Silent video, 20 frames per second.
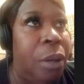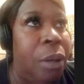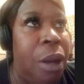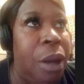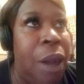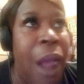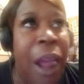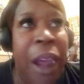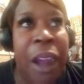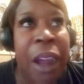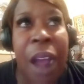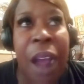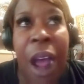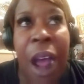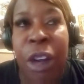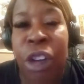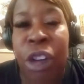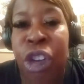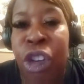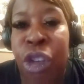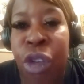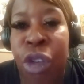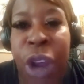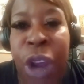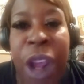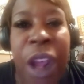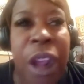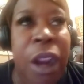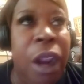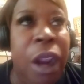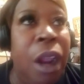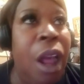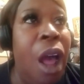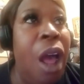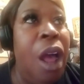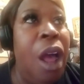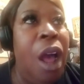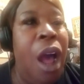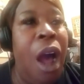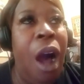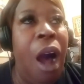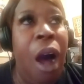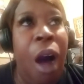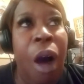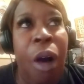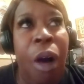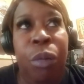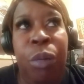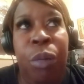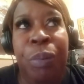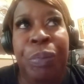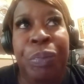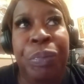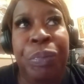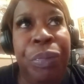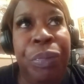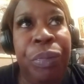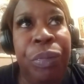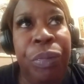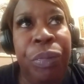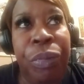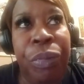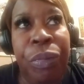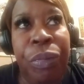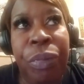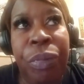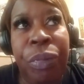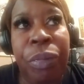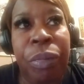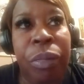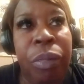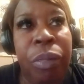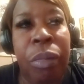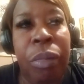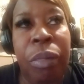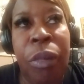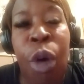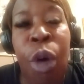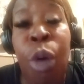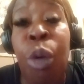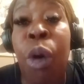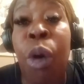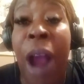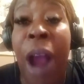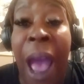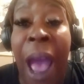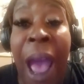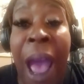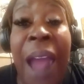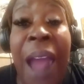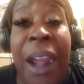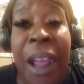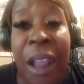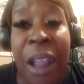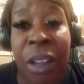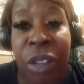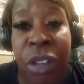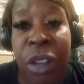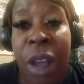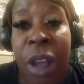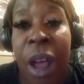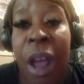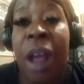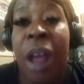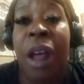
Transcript: laying on the street, who were addicts